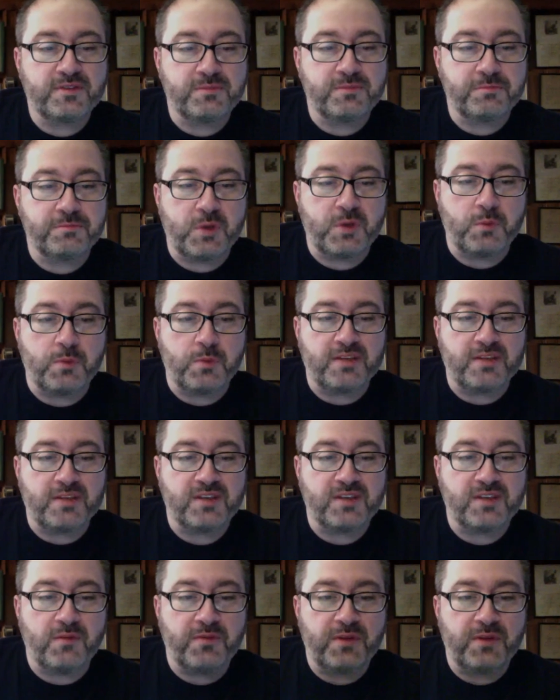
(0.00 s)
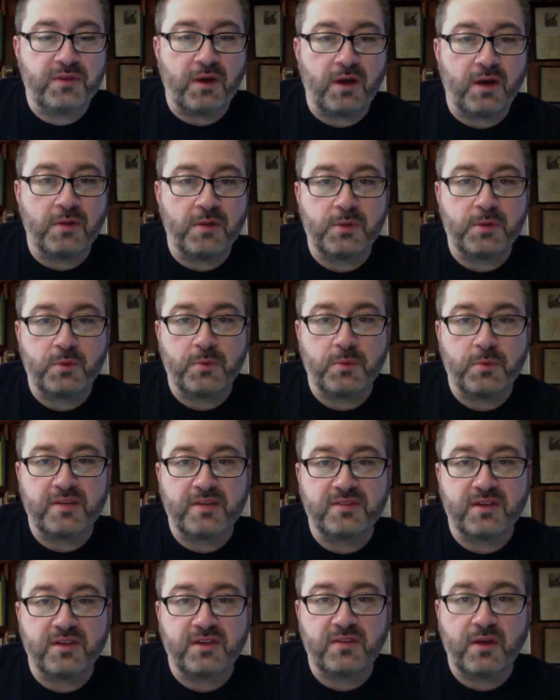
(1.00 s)
mute myself and unmute
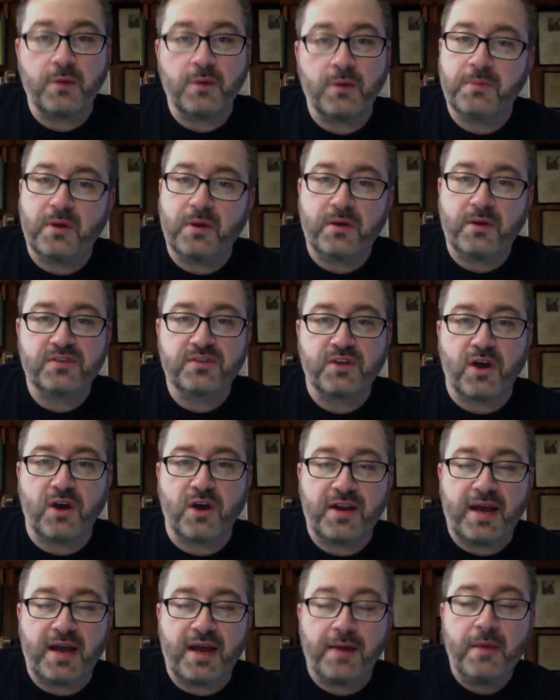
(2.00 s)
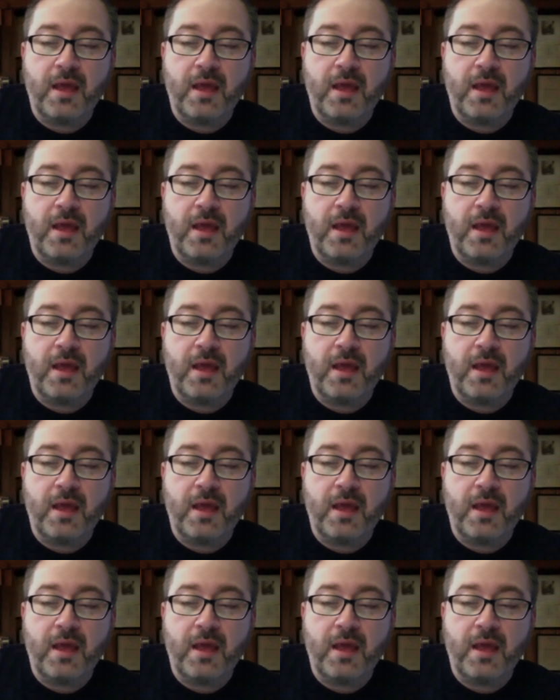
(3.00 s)
myself. Oh, there it's gone now.